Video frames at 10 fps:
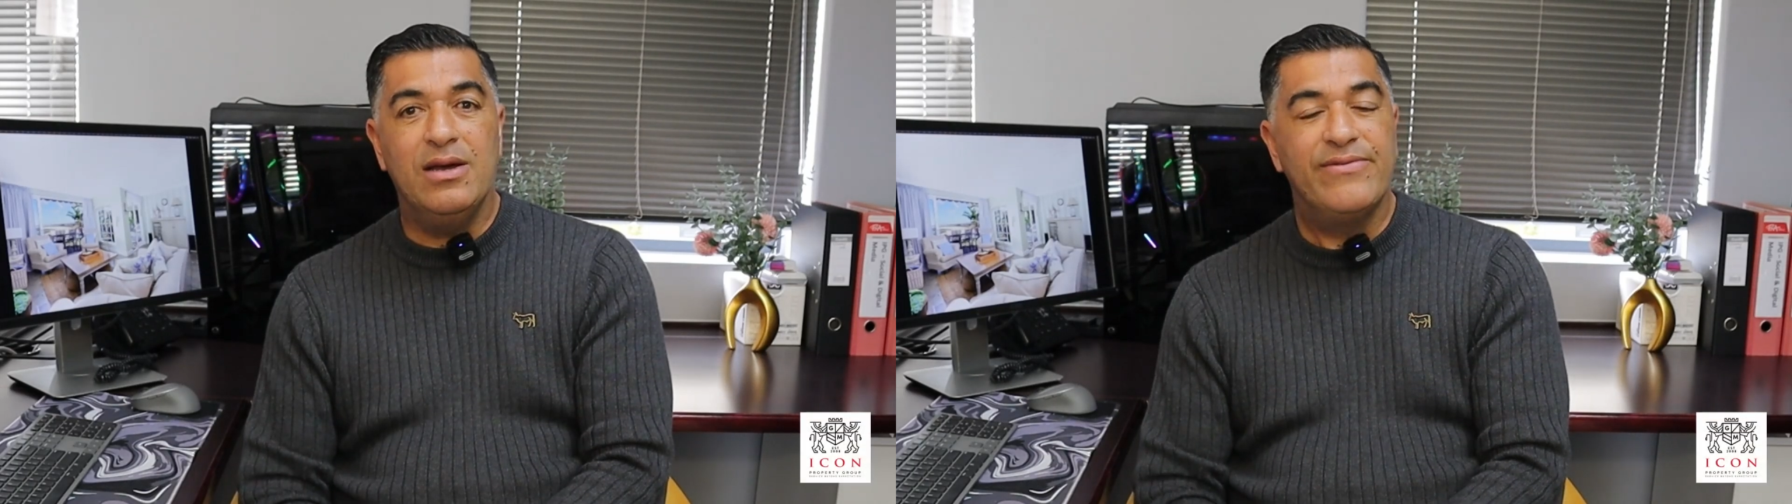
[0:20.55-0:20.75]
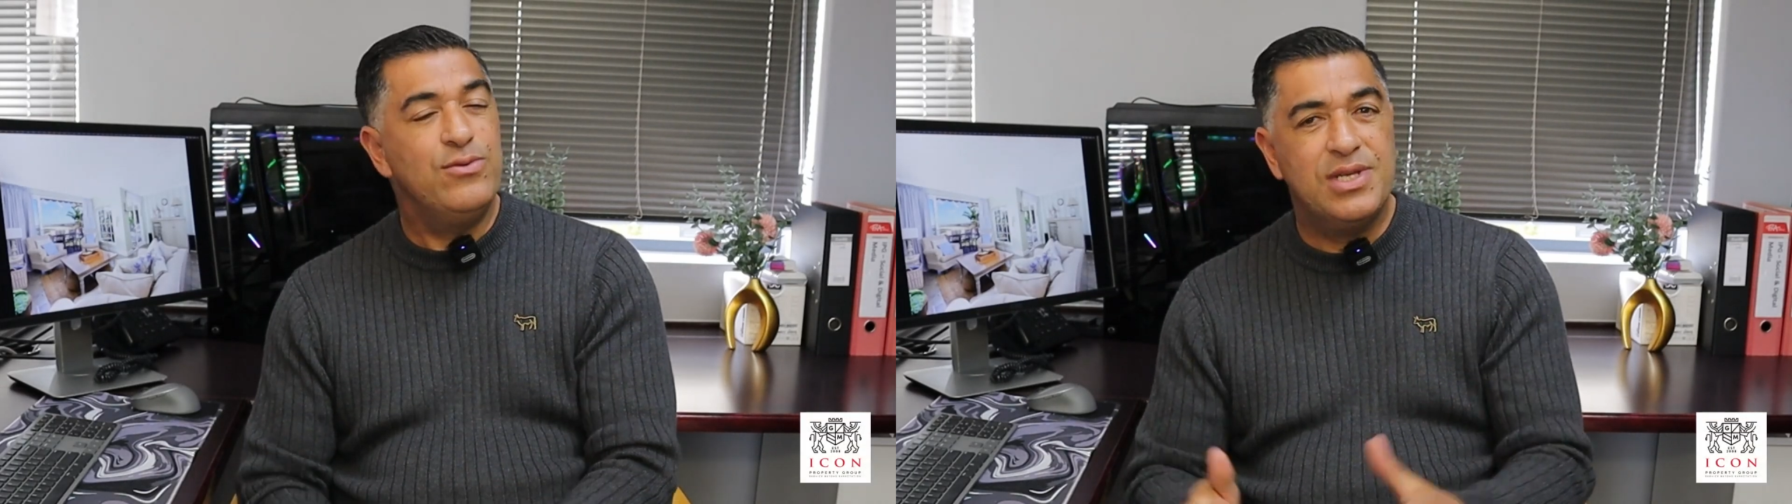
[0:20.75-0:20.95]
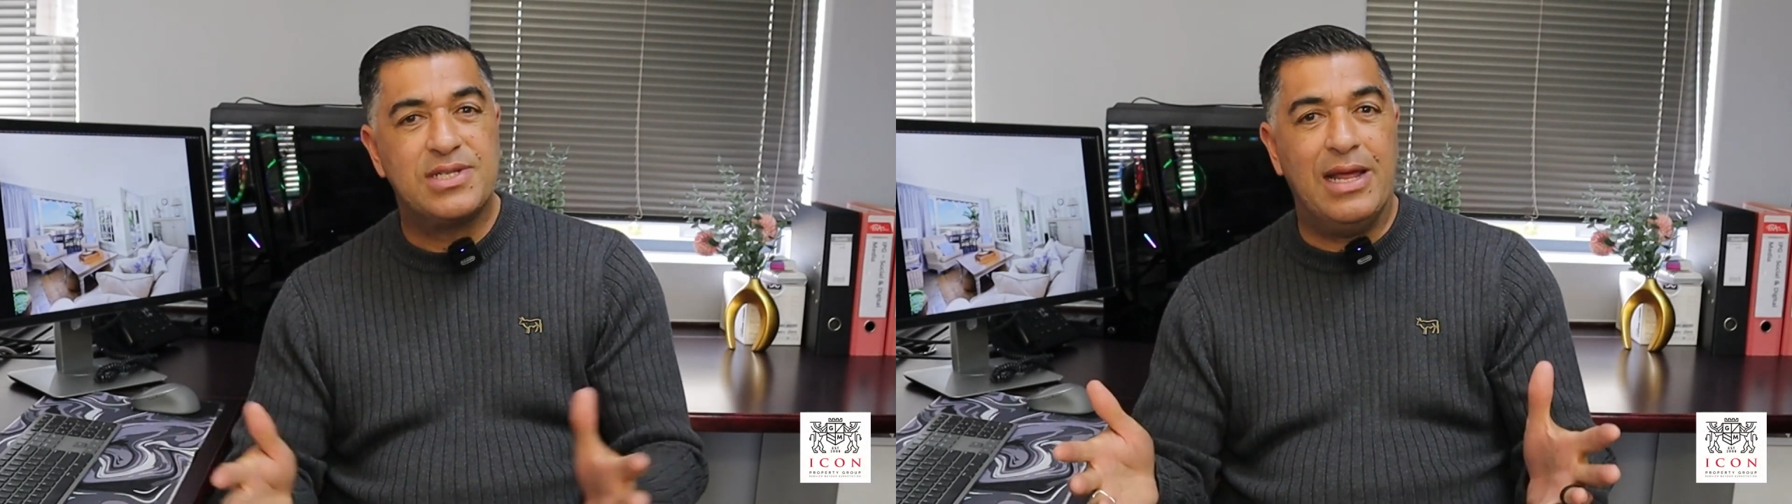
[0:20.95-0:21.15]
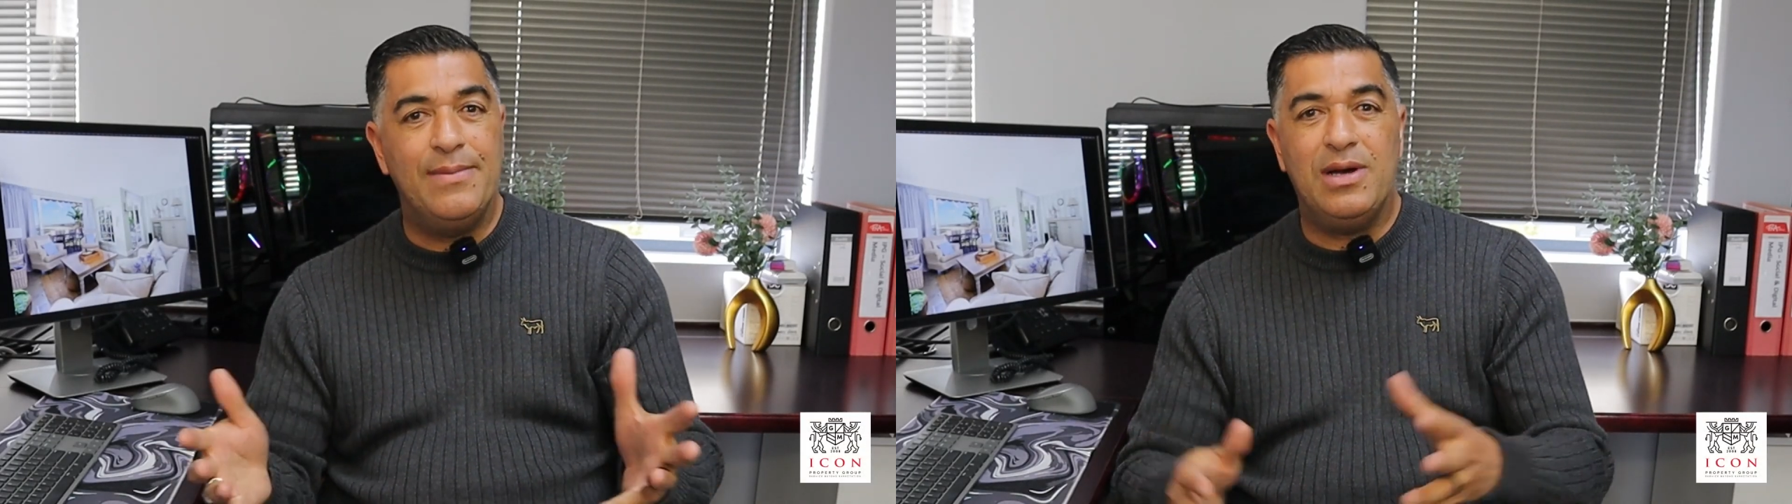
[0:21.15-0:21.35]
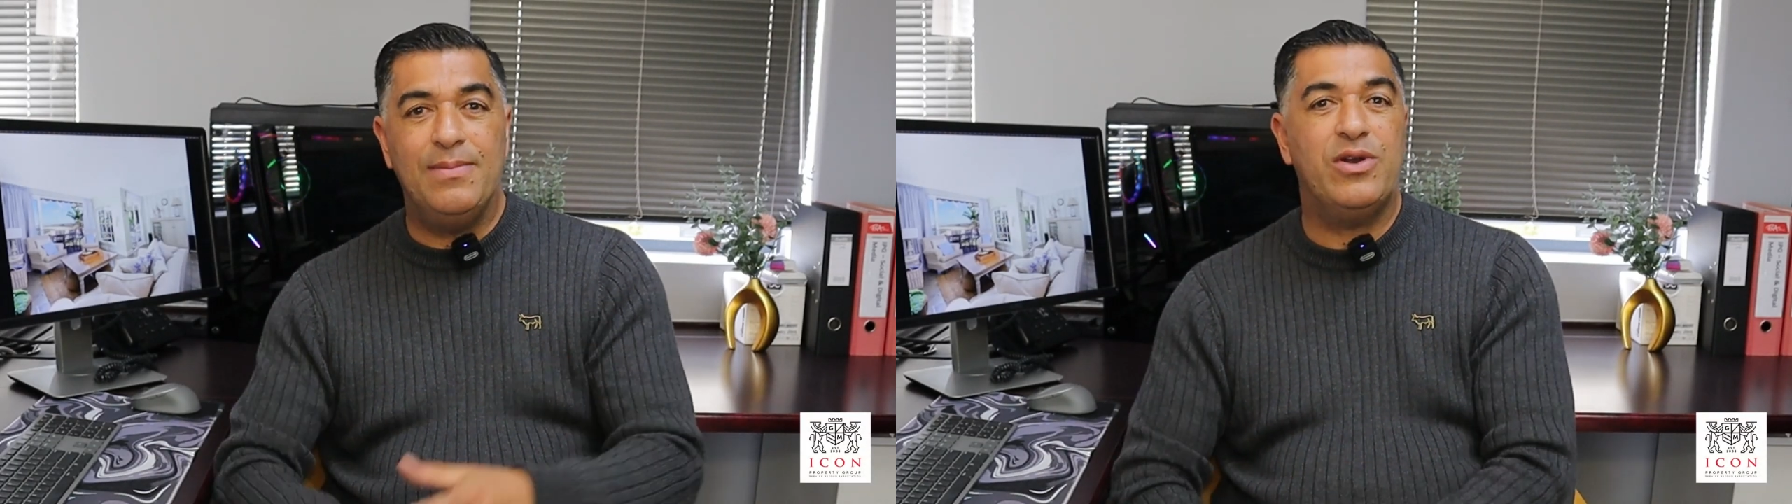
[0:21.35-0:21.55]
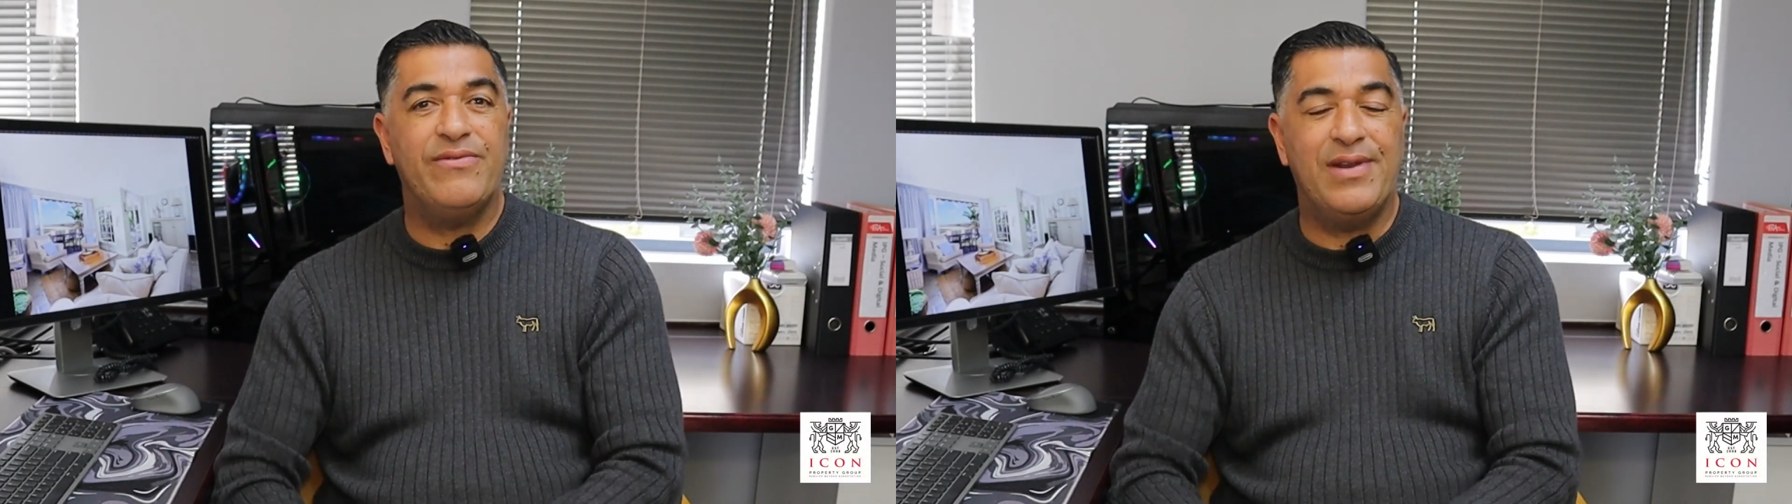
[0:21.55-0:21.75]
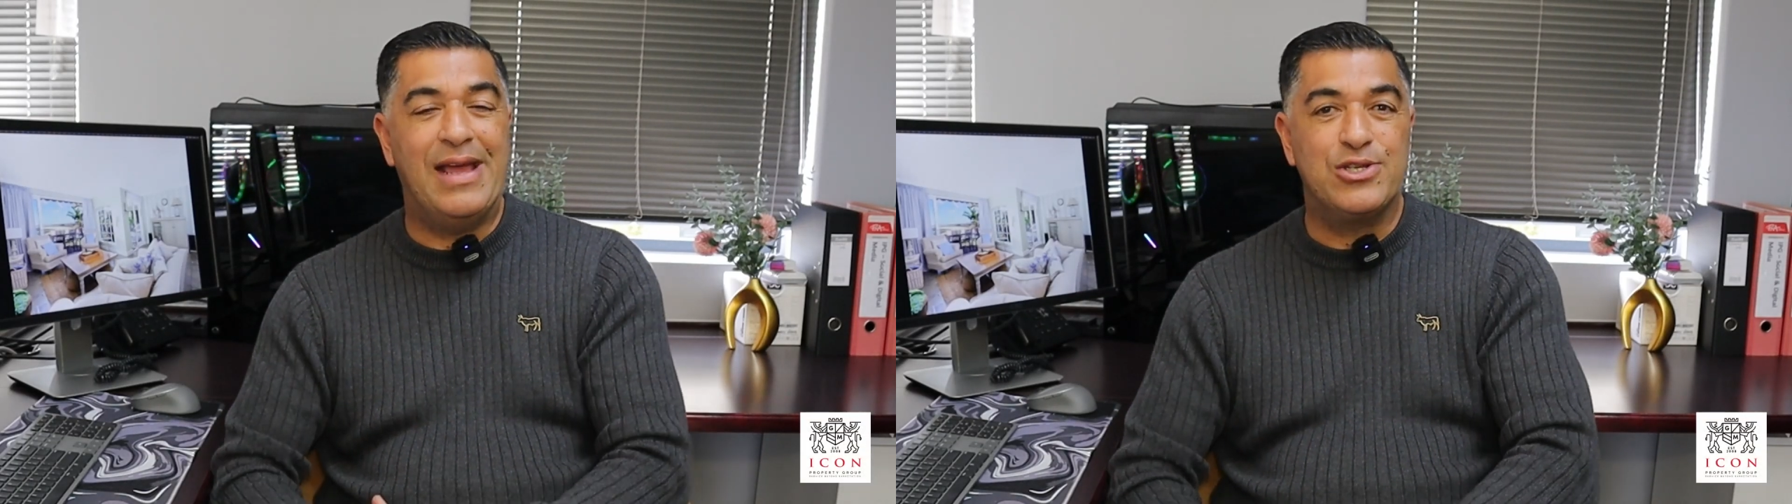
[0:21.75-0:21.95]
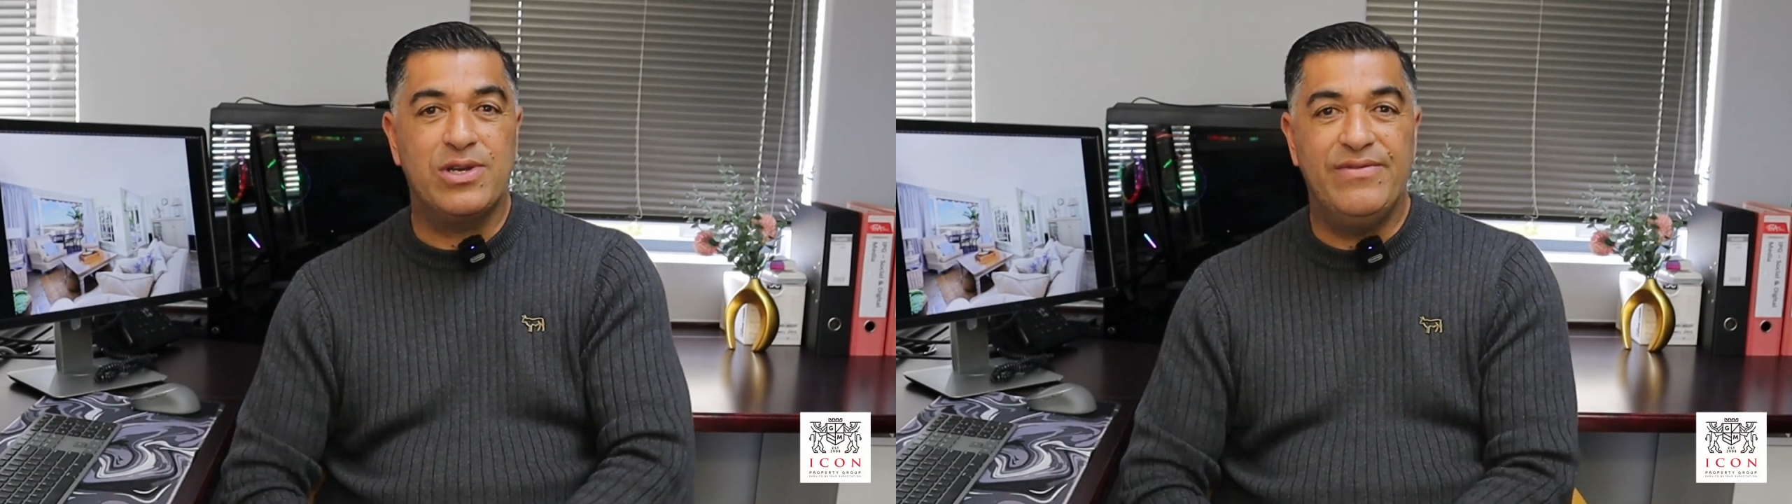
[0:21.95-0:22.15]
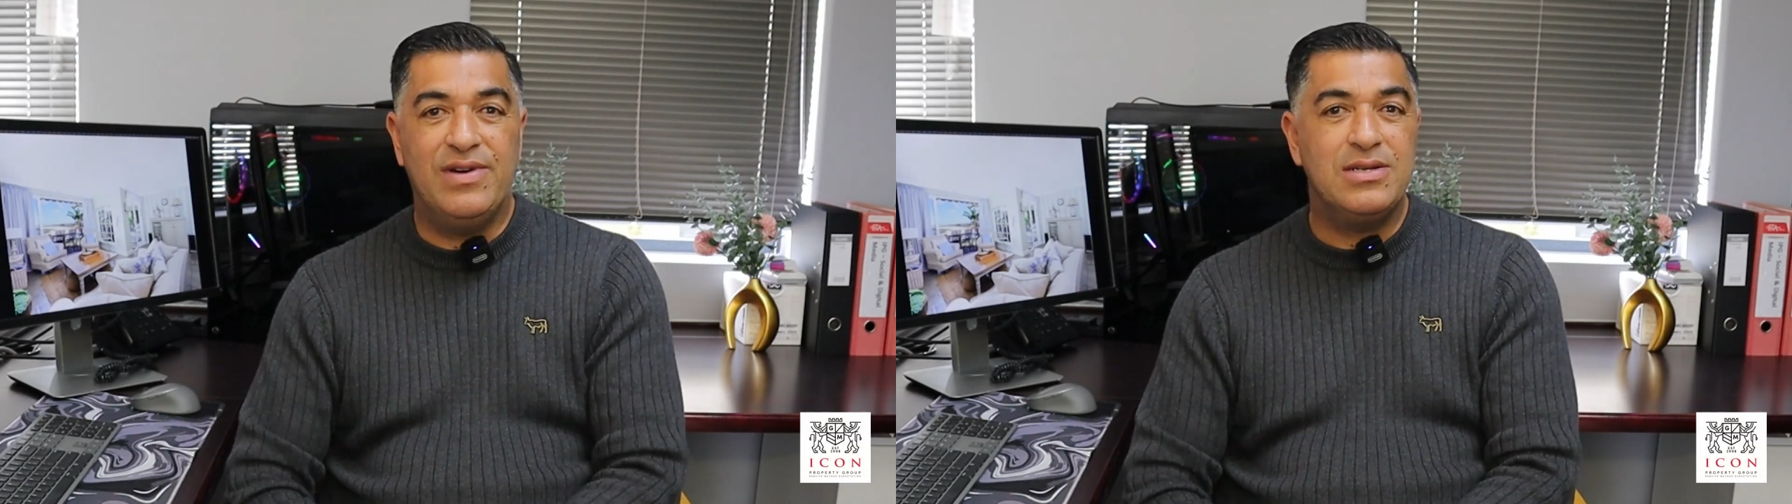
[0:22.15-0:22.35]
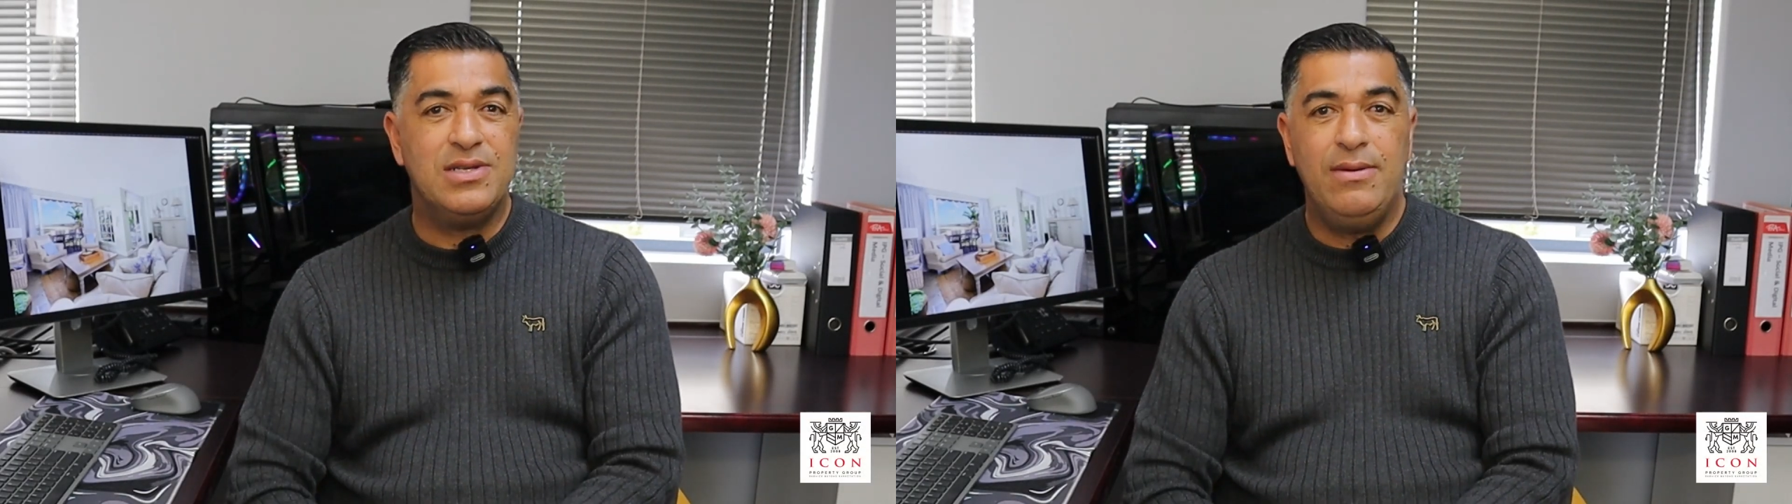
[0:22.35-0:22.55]
Full disclaimer, I'm not a financial
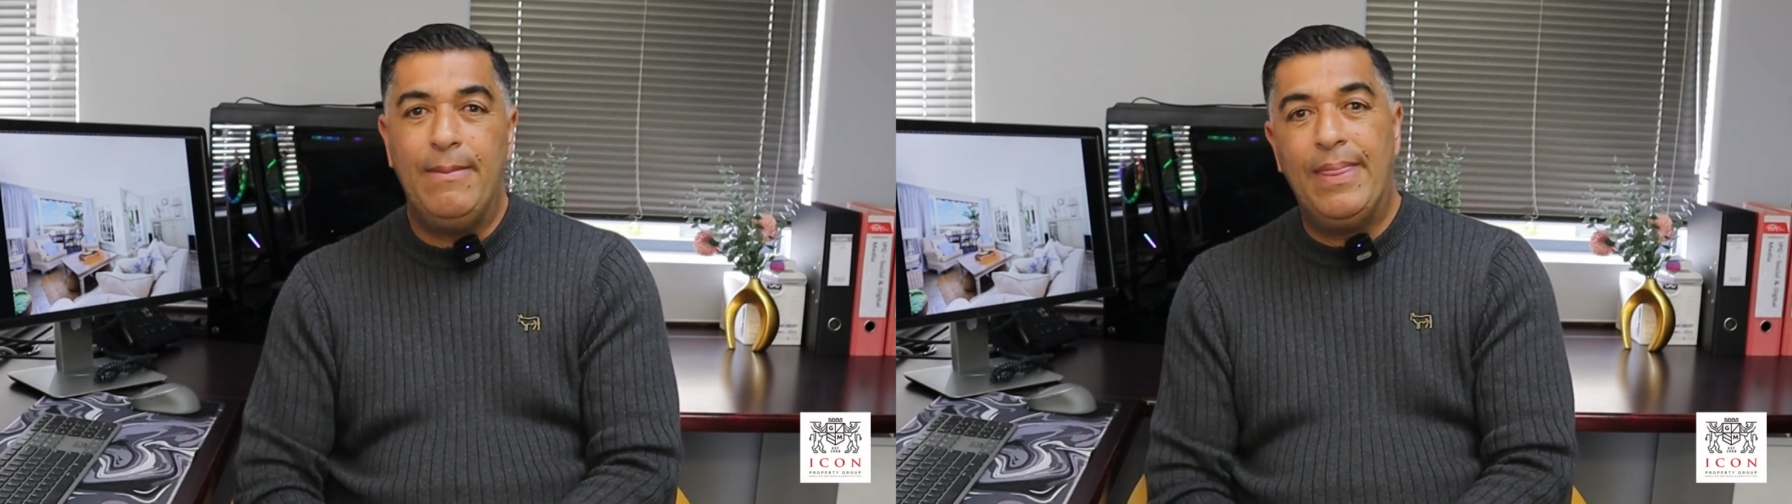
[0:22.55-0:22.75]
advisor